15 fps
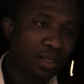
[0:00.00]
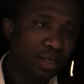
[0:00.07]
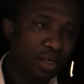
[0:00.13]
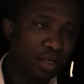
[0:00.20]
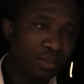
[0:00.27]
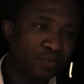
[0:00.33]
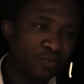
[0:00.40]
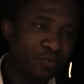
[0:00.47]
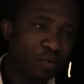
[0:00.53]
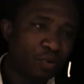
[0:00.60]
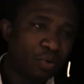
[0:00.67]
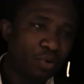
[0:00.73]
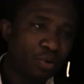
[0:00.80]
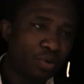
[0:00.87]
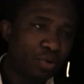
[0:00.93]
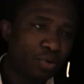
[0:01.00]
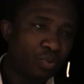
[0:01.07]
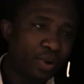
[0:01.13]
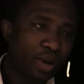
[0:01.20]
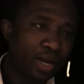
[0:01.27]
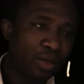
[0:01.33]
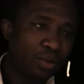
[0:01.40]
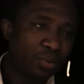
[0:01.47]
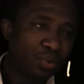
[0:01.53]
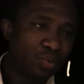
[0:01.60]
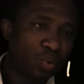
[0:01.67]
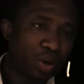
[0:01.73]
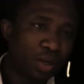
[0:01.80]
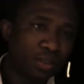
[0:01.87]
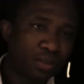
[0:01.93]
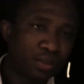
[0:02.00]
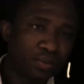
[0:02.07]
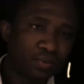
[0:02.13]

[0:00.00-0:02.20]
is 4, we end with 1.